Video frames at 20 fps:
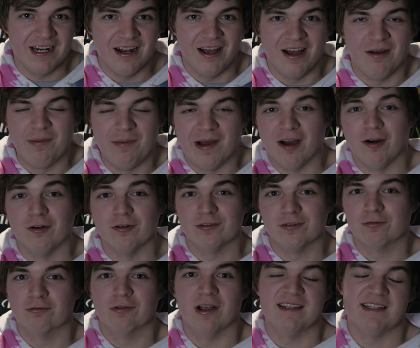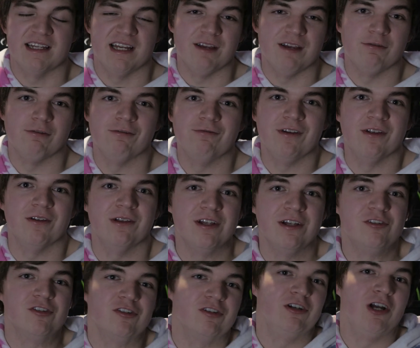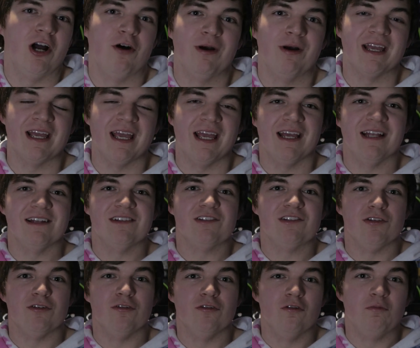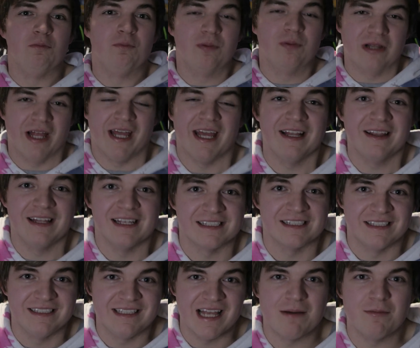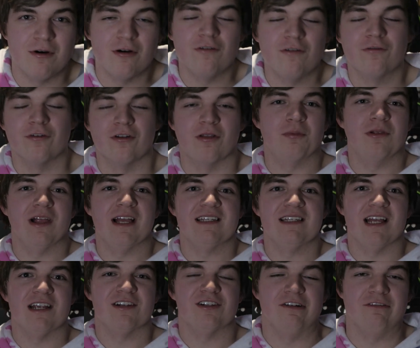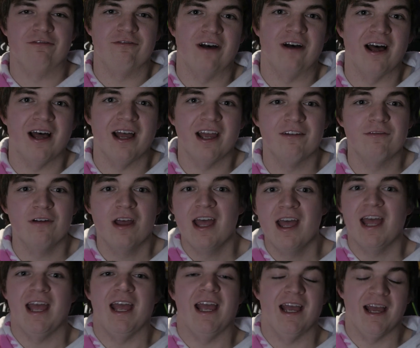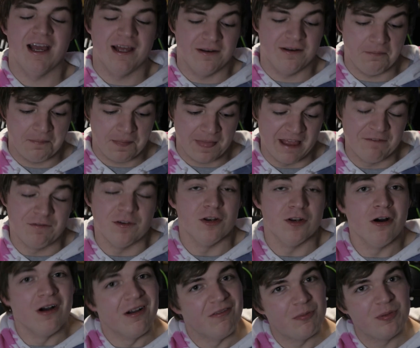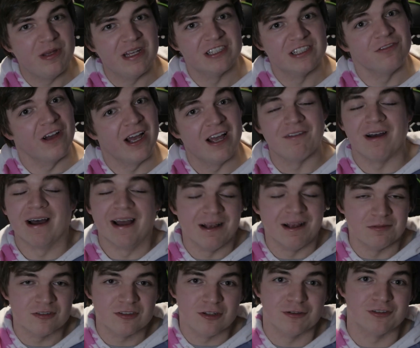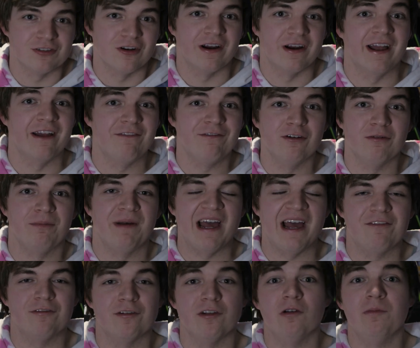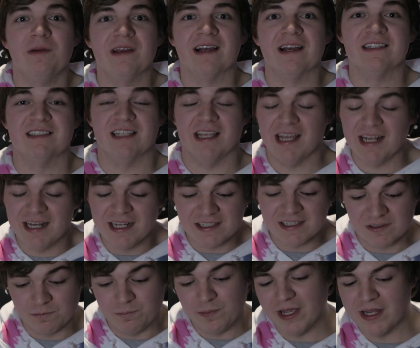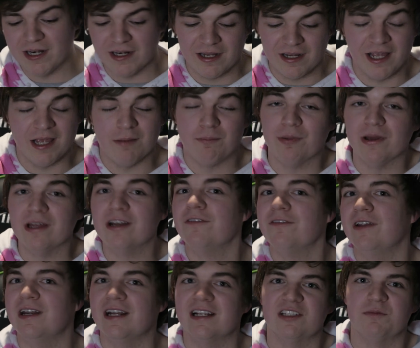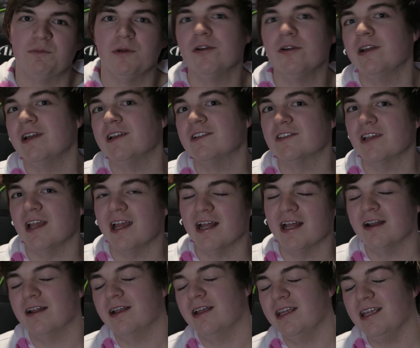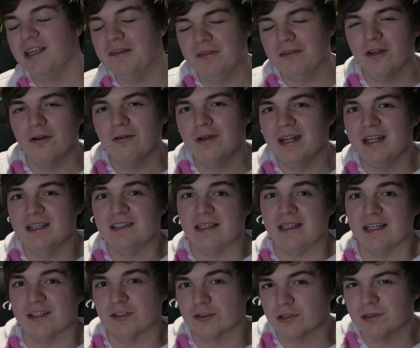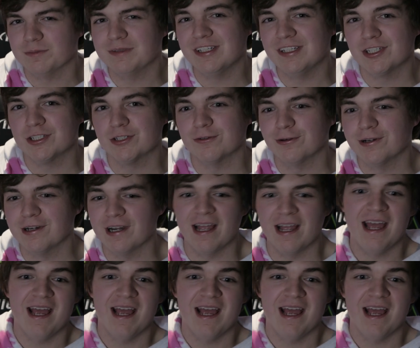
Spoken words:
about Resident Evil Village going into playing this demo for the PlayStation 5. And if you don't have a PS5, I am so sorry. I feel bad for you because it has been a bit of an experience. And even though it is extremely short,